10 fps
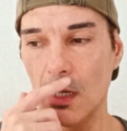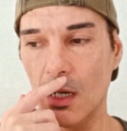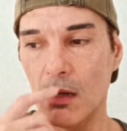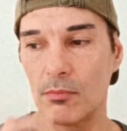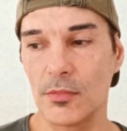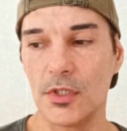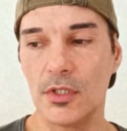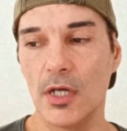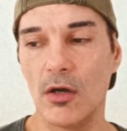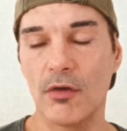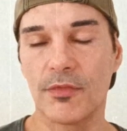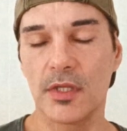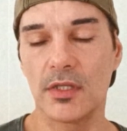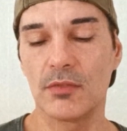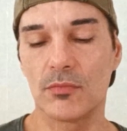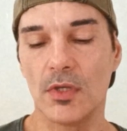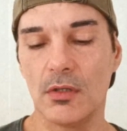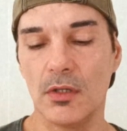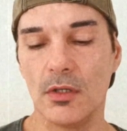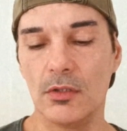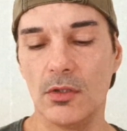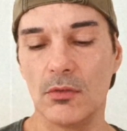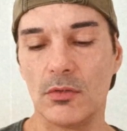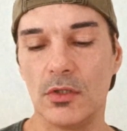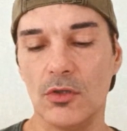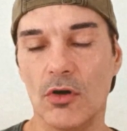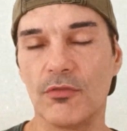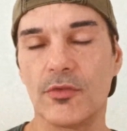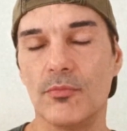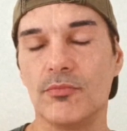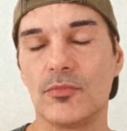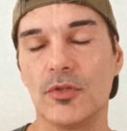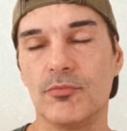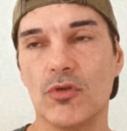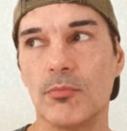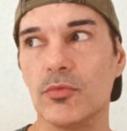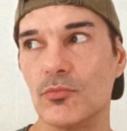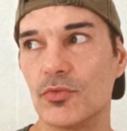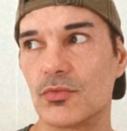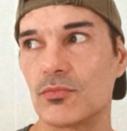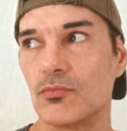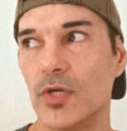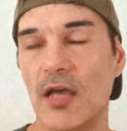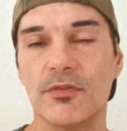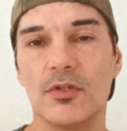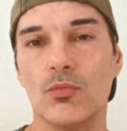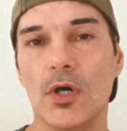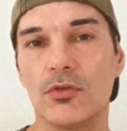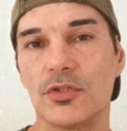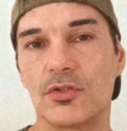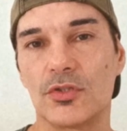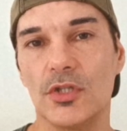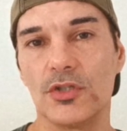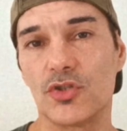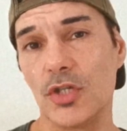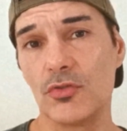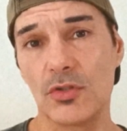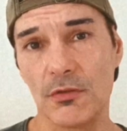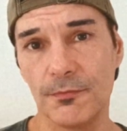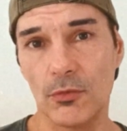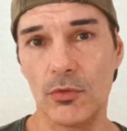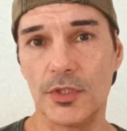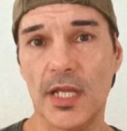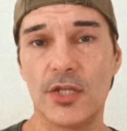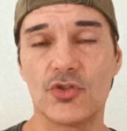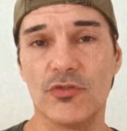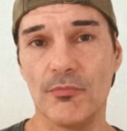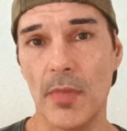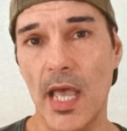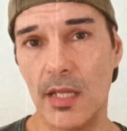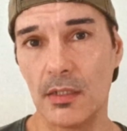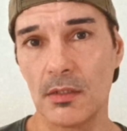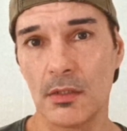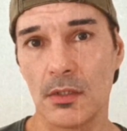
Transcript: Um, you know, I think that a, lo- a lot of the, the problems we have in the world is, is due to the fallen nature of man,